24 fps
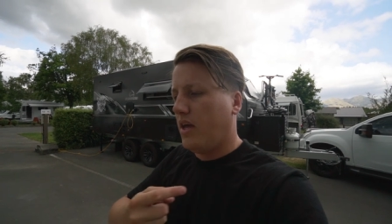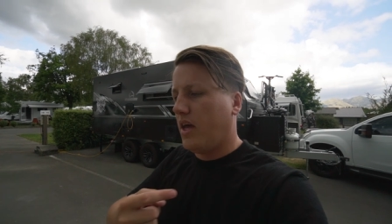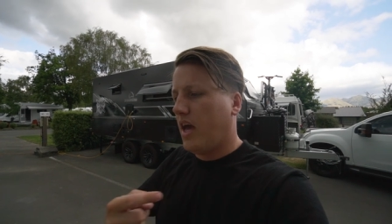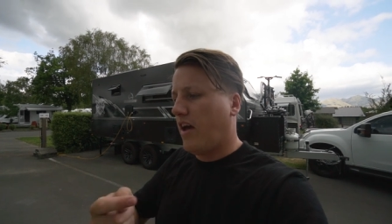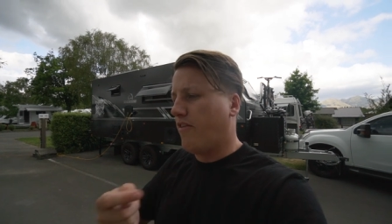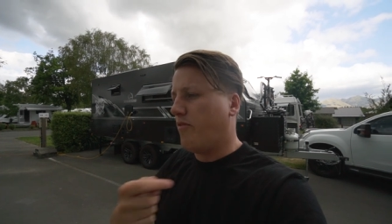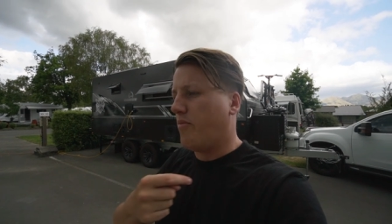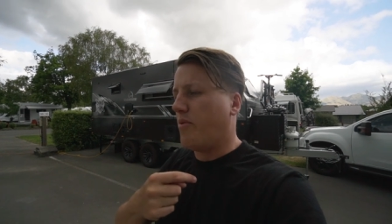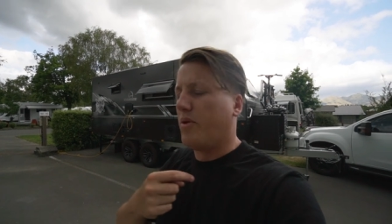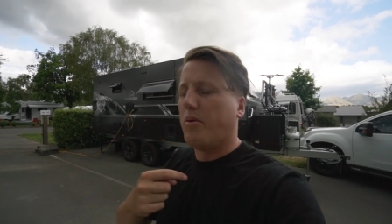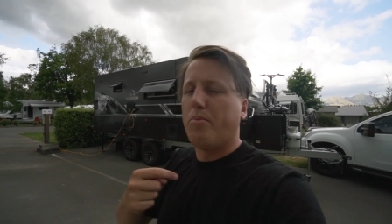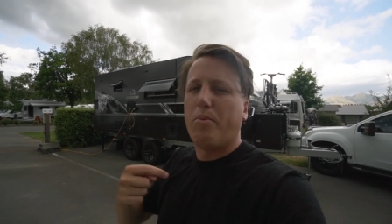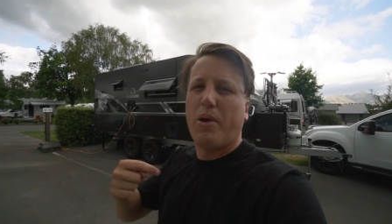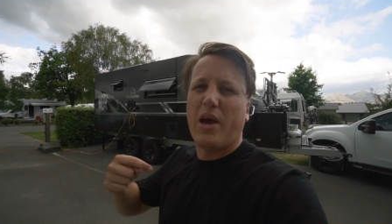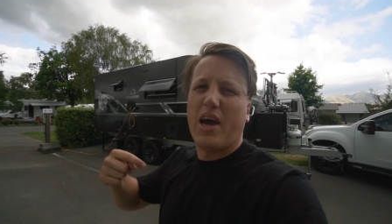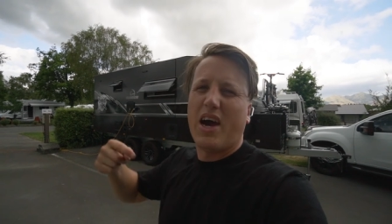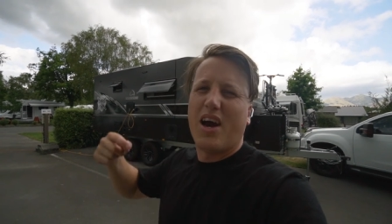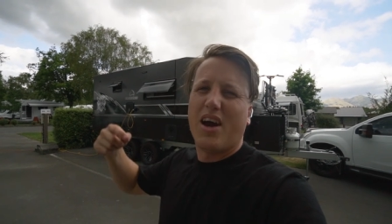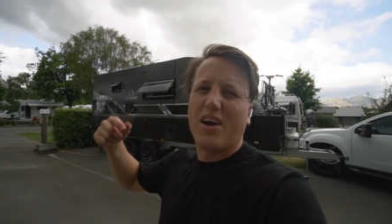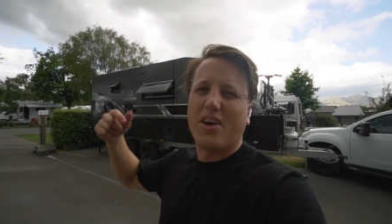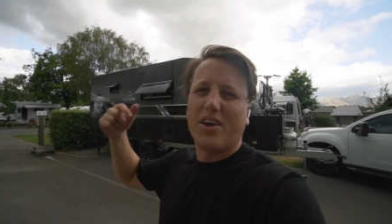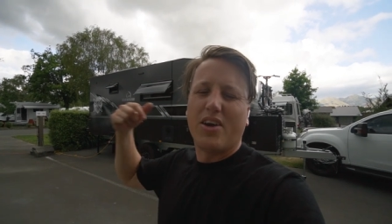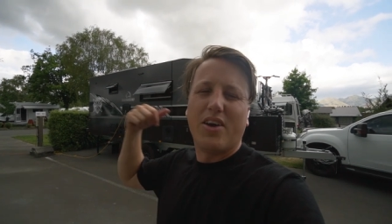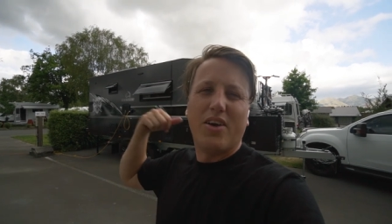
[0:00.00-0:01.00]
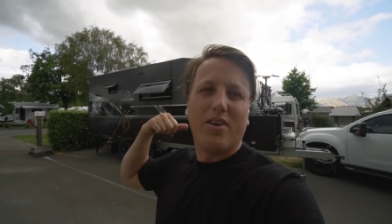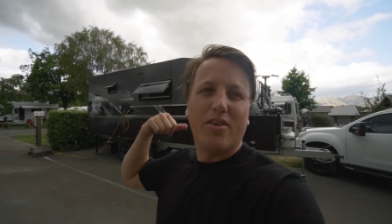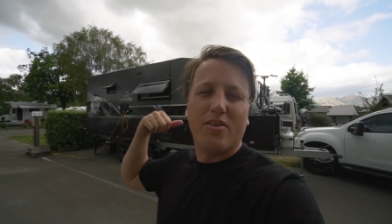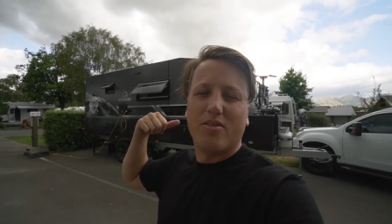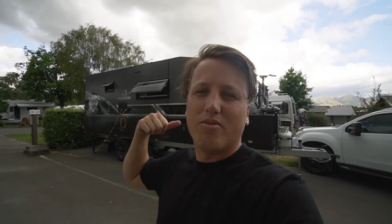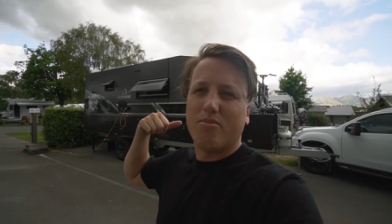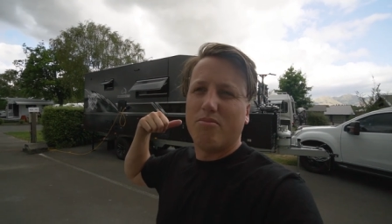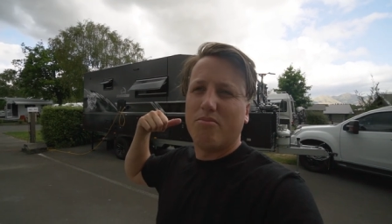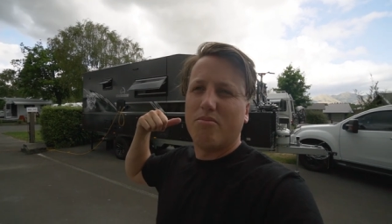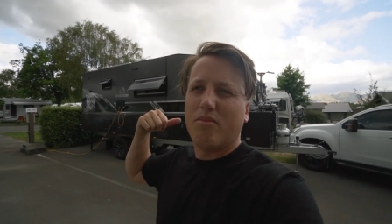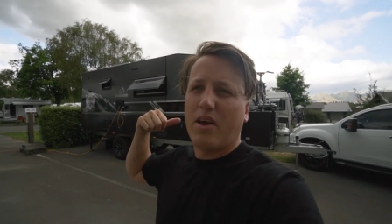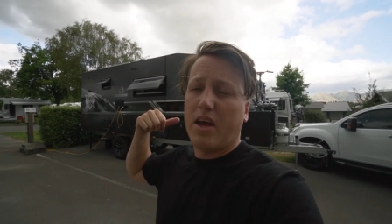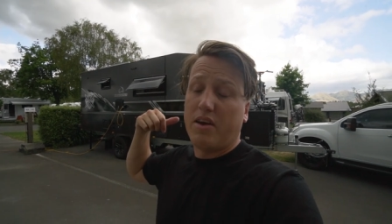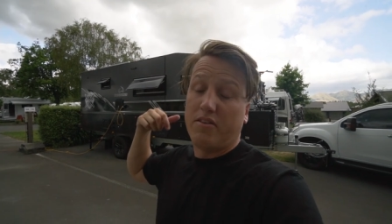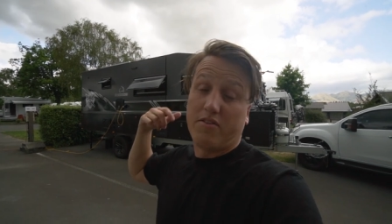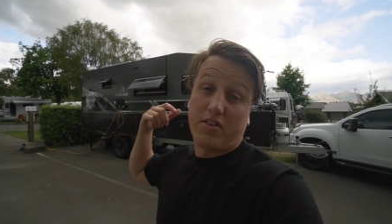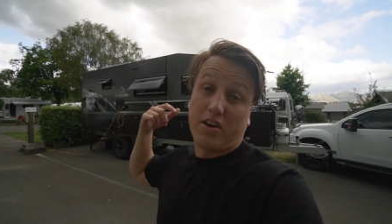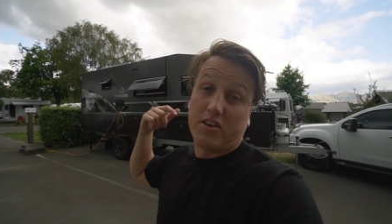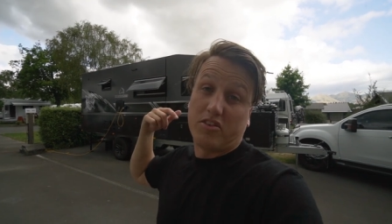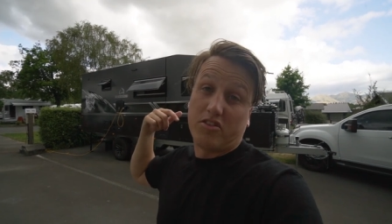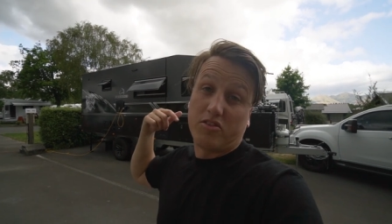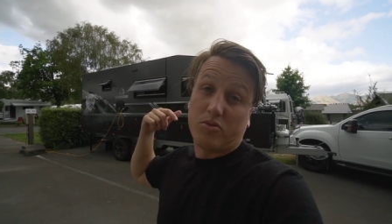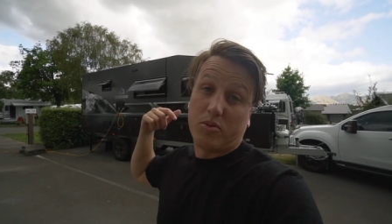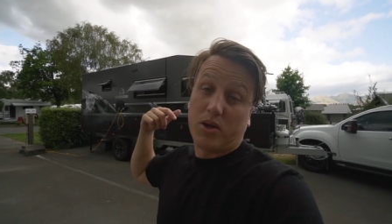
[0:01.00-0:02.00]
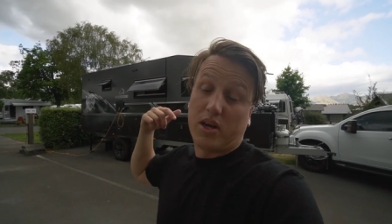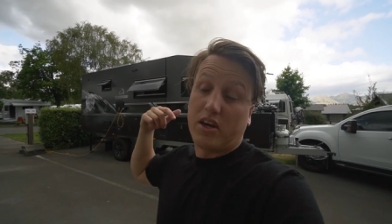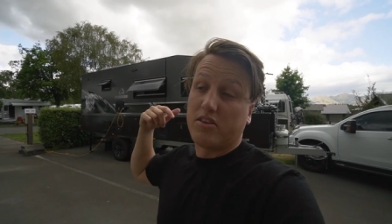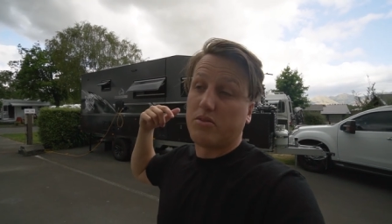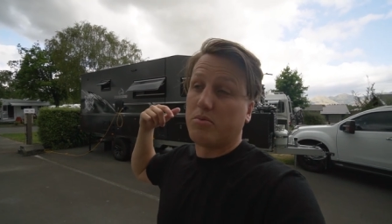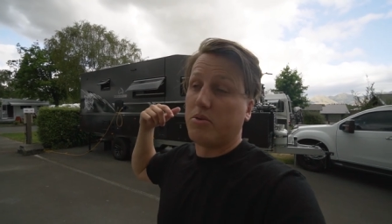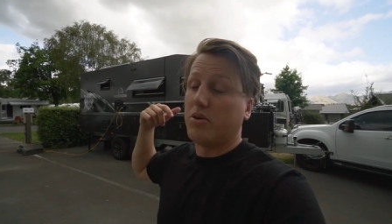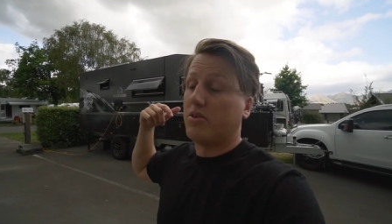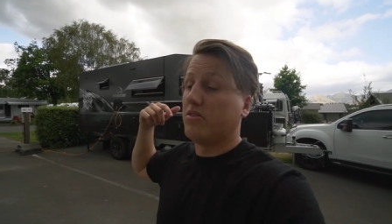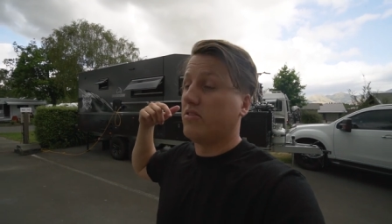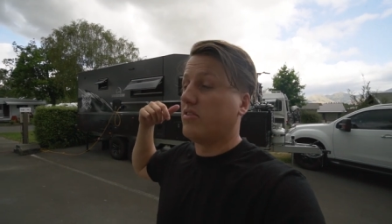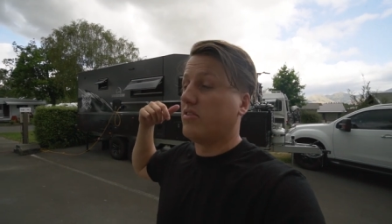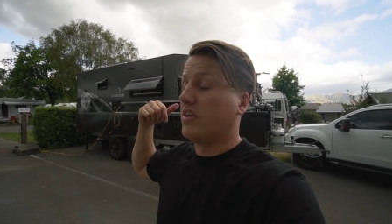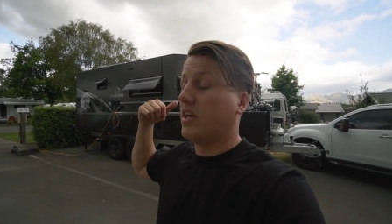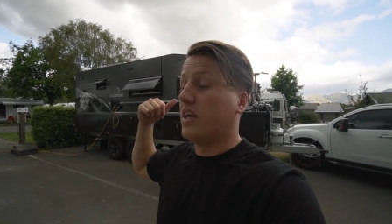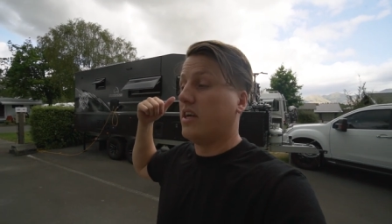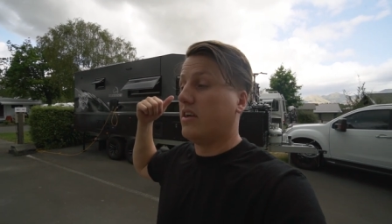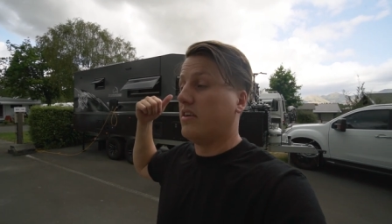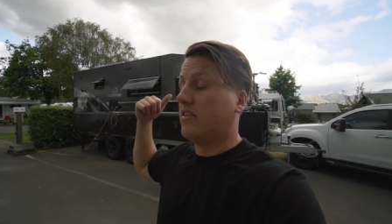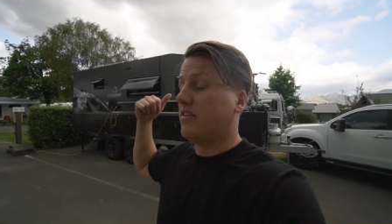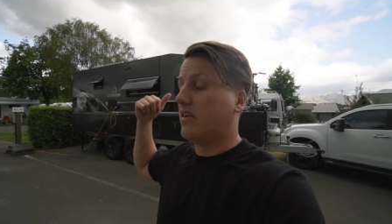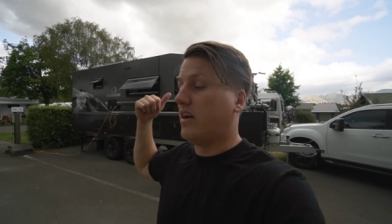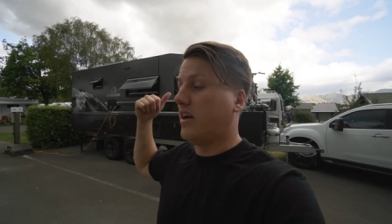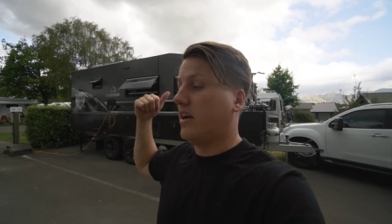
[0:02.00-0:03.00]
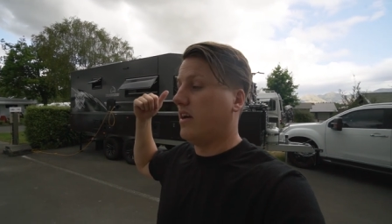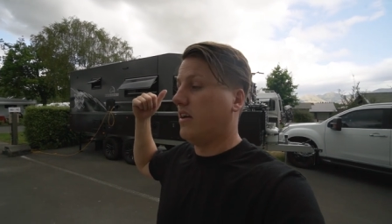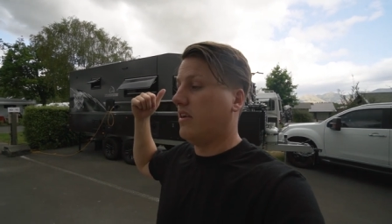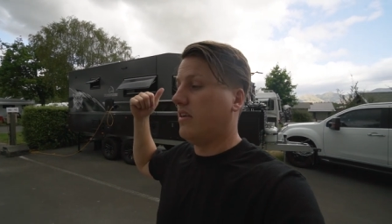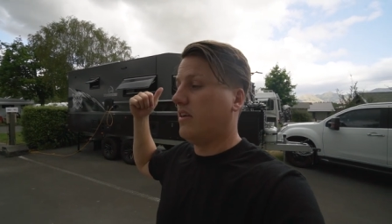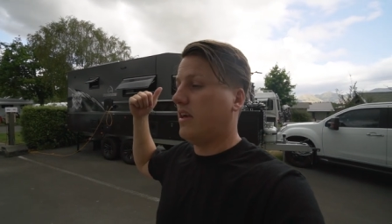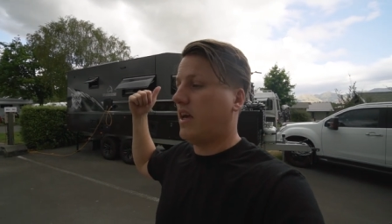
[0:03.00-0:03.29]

have a bit of power, you know, and for us as well, I suppose, and uh,